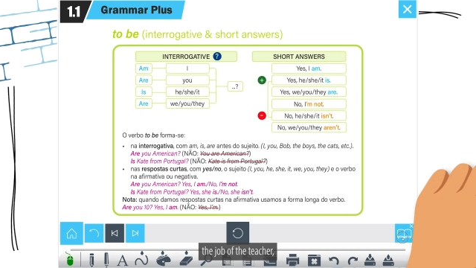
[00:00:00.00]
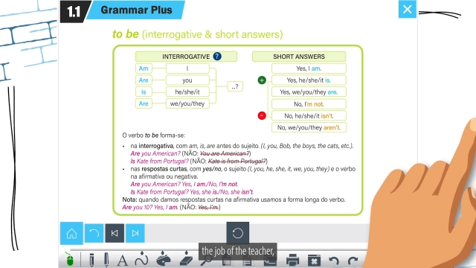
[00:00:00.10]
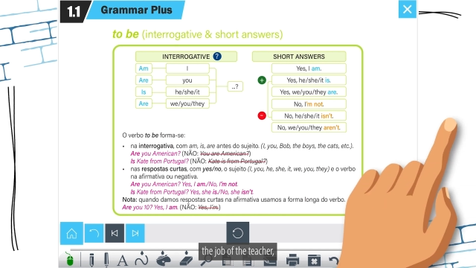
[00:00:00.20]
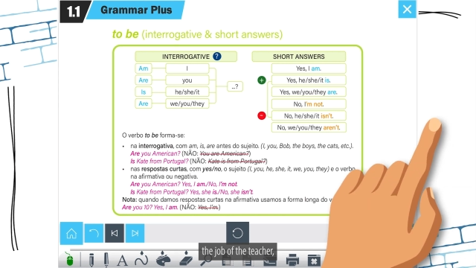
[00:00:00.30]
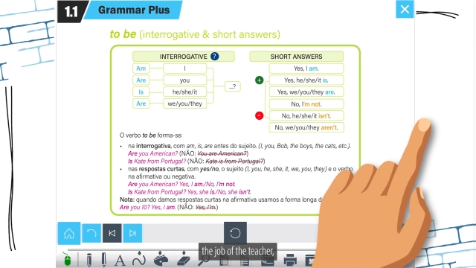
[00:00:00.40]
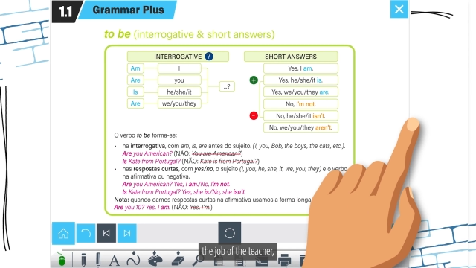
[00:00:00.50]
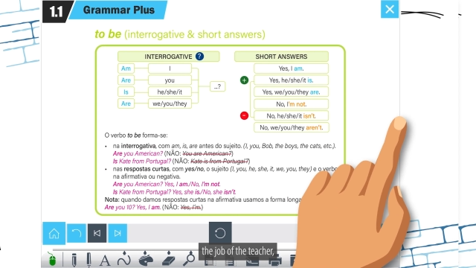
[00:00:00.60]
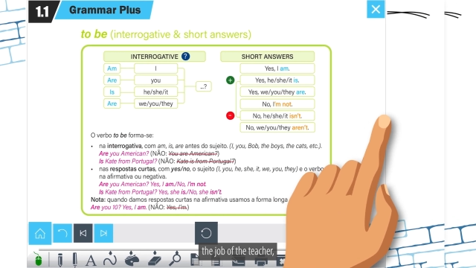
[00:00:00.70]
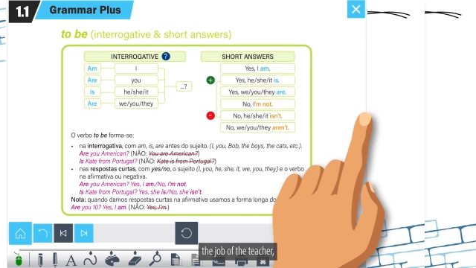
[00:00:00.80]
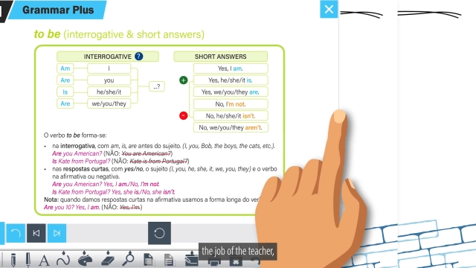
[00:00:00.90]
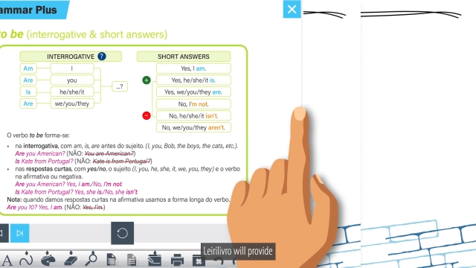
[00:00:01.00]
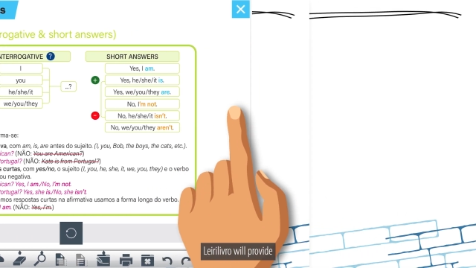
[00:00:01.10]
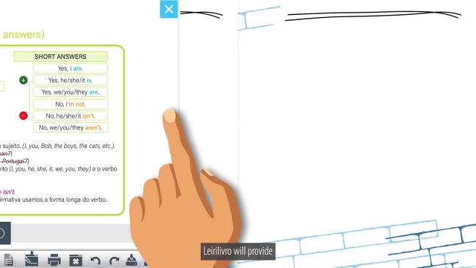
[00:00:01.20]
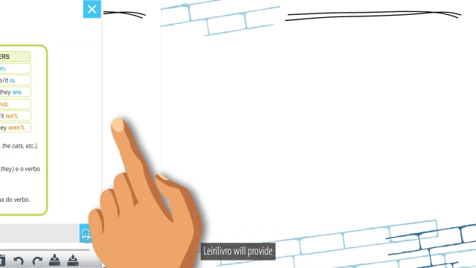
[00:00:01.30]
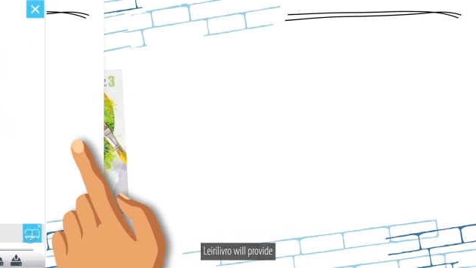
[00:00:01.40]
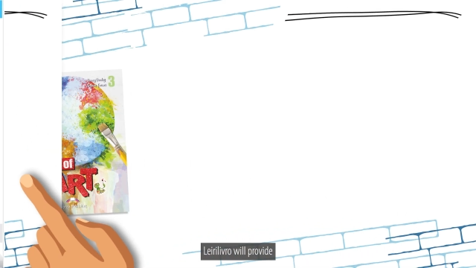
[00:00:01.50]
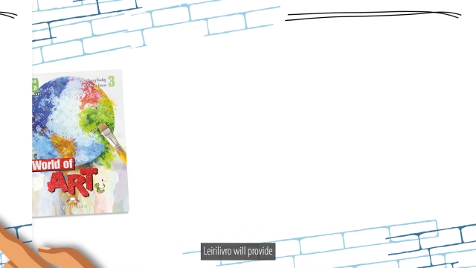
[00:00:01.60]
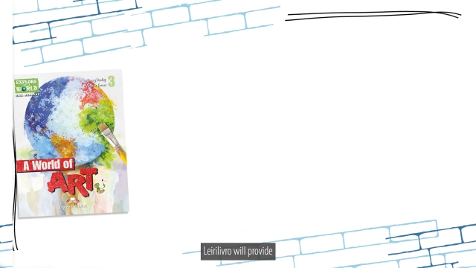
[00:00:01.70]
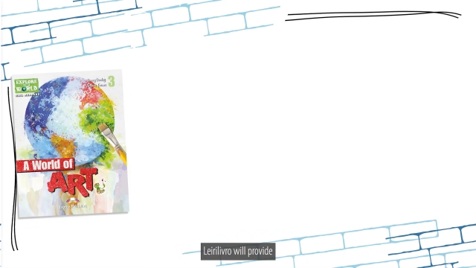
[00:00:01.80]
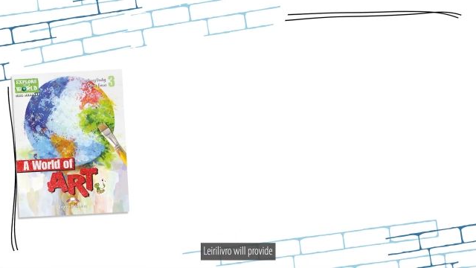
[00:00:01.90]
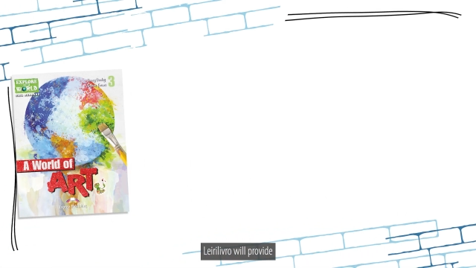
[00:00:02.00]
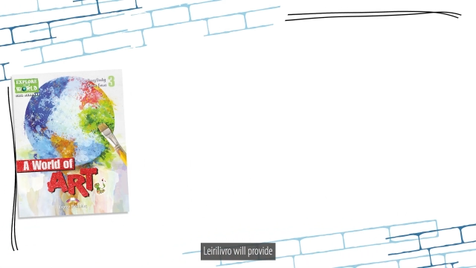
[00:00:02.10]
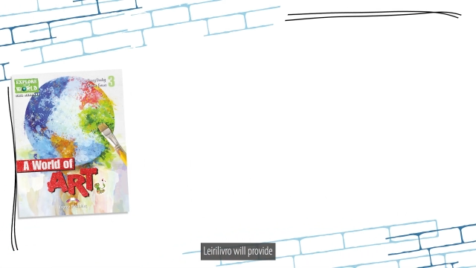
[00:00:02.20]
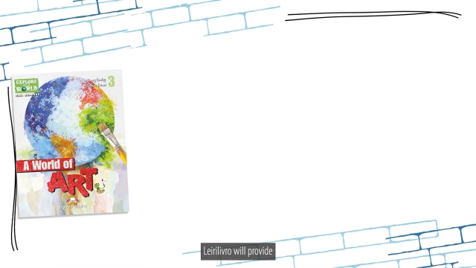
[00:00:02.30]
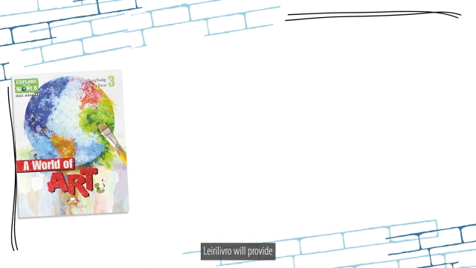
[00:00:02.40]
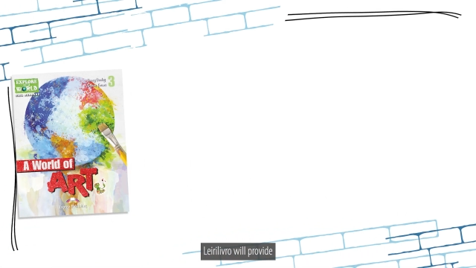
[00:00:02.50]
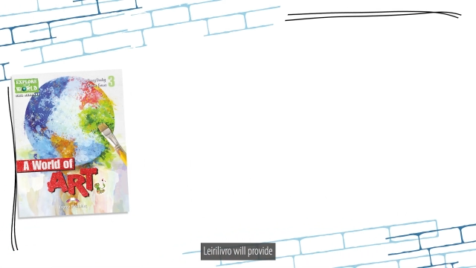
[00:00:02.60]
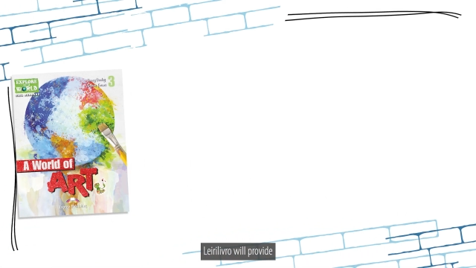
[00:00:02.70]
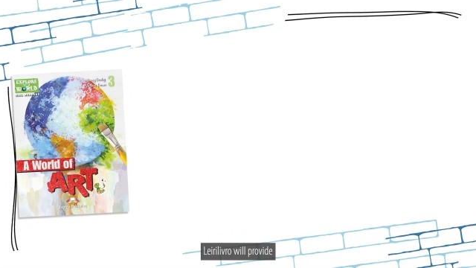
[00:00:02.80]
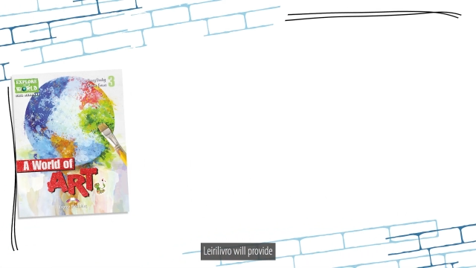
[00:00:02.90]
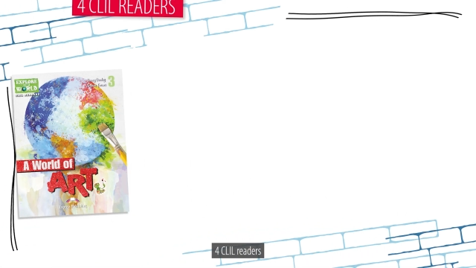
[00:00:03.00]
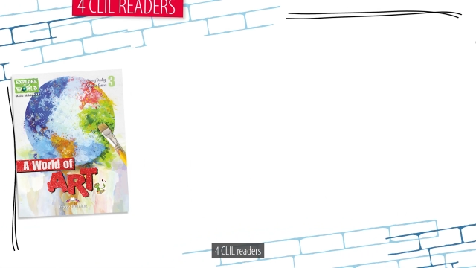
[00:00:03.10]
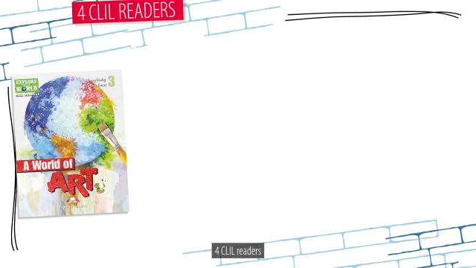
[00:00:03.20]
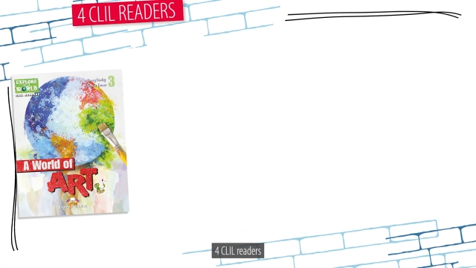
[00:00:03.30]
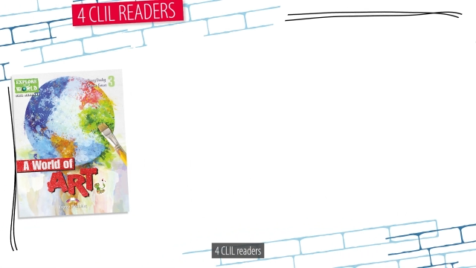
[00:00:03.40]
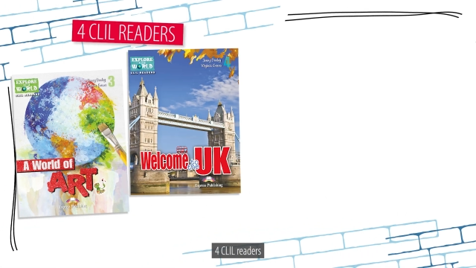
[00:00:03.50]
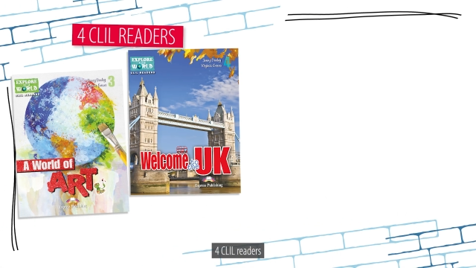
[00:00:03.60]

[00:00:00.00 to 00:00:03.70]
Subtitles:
[unreadable: no face in view]